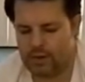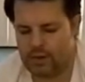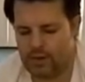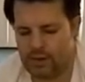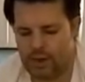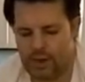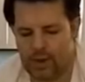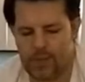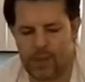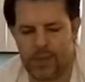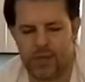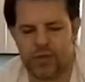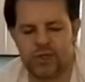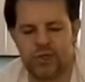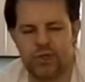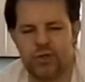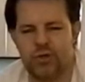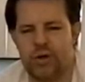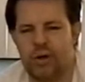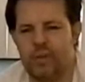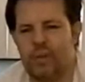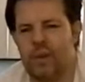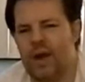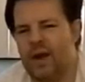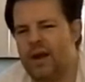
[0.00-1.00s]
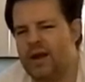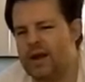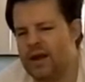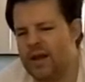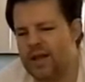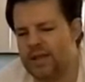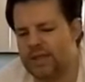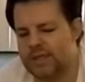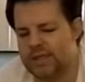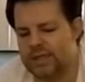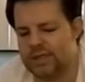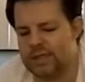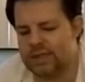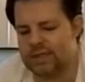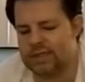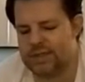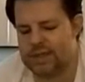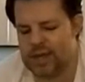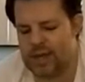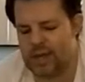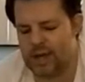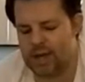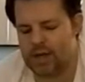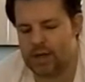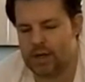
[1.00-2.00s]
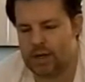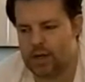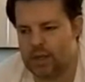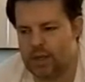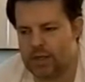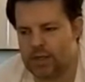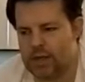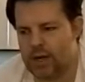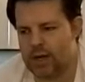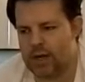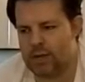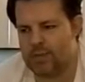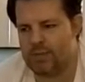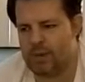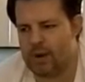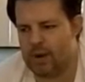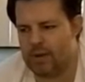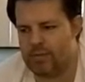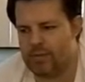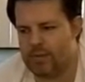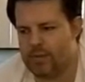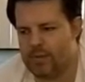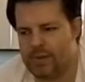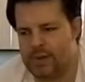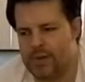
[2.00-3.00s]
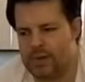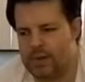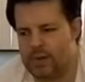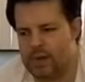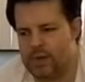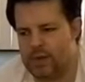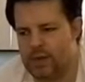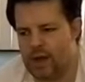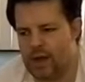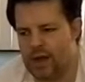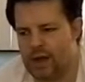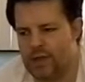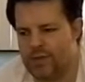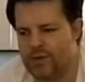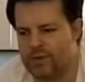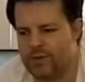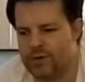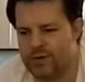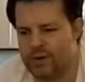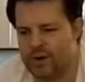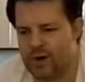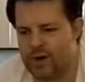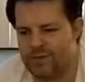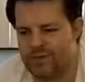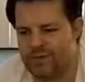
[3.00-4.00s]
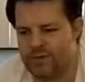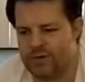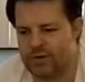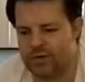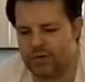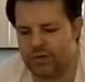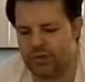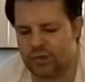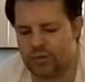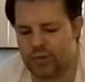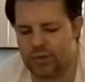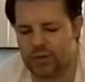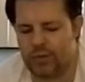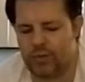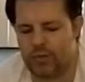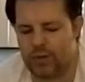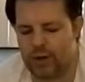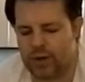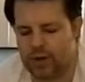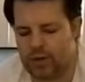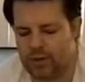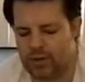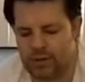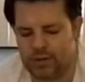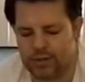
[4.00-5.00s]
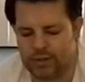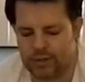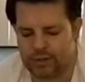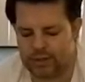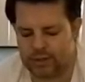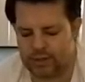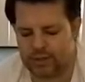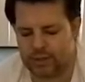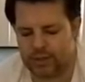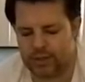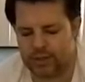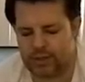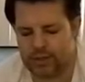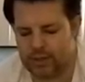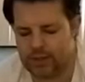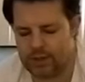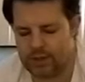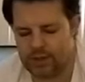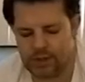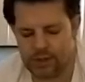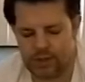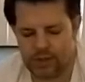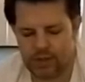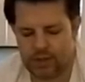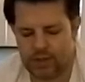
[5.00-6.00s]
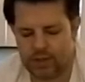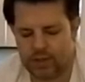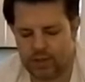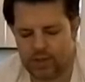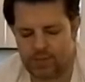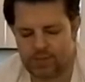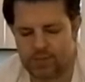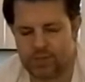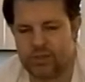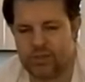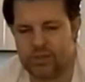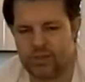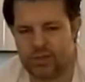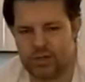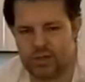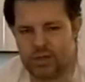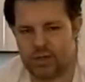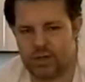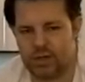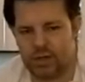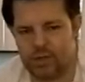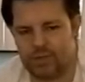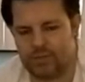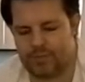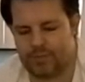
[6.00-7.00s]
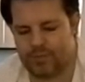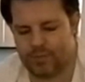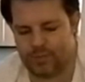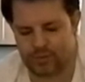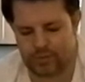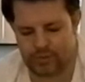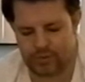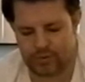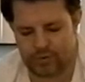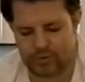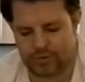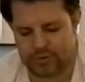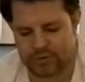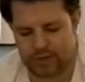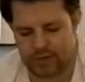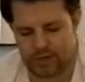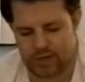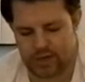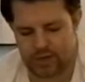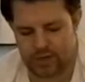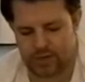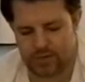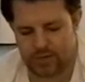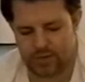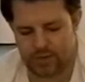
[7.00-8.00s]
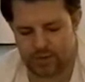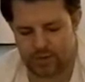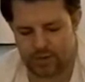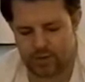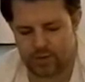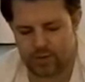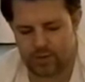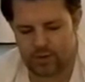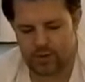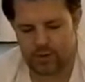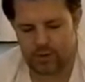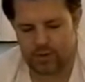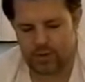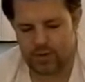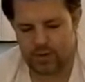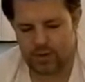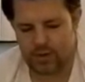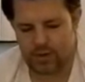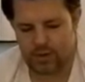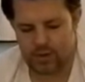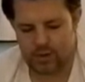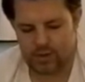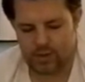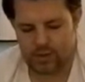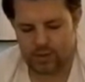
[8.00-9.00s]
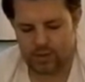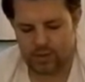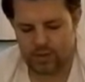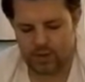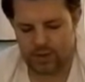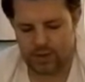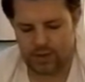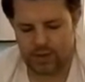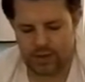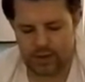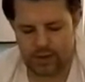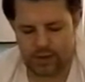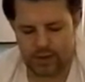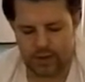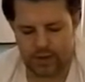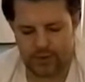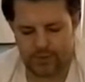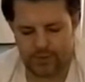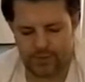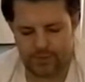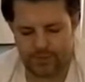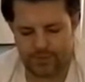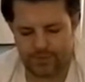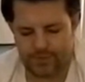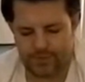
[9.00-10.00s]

I'm not sure about an ace and a 10. That could probably be either an 11 or 21 instantly. Be sure to post on the comment below. But, you know,